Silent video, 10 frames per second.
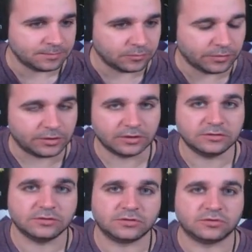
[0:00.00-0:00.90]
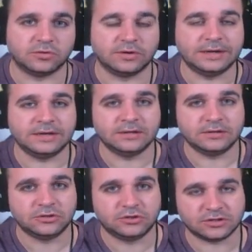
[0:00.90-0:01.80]
we're going to do the story
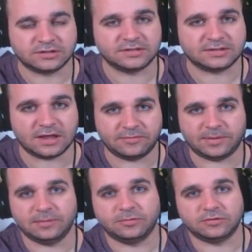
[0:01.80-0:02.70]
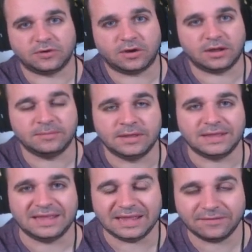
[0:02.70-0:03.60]
just to save people time.
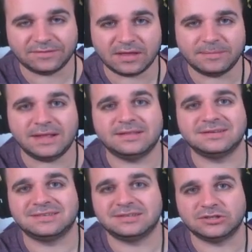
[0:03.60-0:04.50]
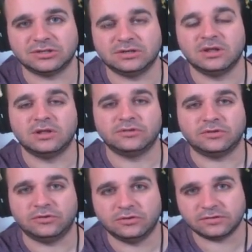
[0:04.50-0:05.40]
If they make the decision
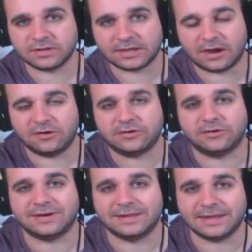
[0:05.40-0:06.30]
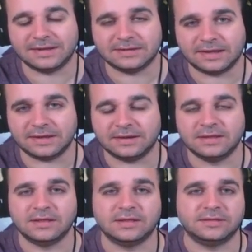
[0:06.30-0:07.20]
to use the character at a later date,
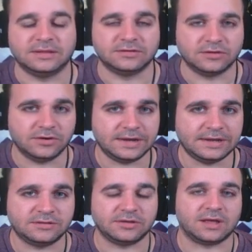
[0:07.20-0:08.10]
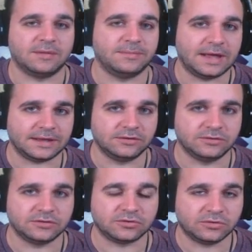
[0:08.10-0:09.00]
there's no need to come back and do
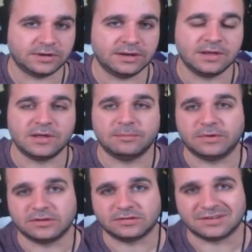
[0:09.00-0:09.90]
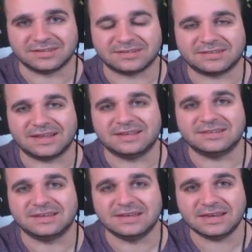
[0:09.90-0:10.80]
the story, because it's going to take
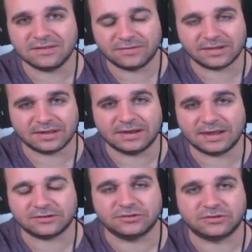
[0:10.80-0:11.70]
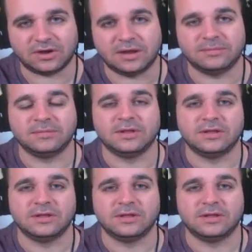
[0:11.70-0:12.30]
significant extra time